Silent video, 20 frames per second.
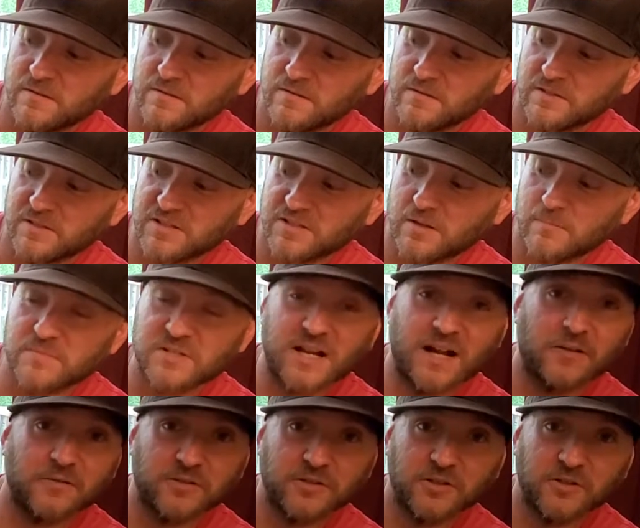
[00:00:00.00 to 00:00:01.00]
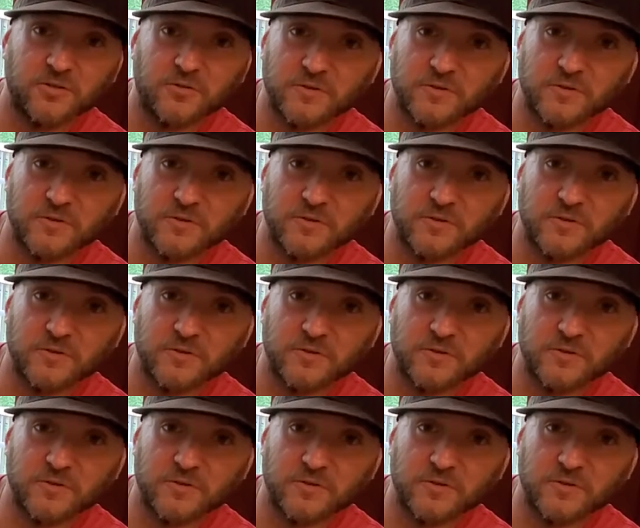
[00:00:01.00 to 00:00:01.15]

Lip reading: this comes out too,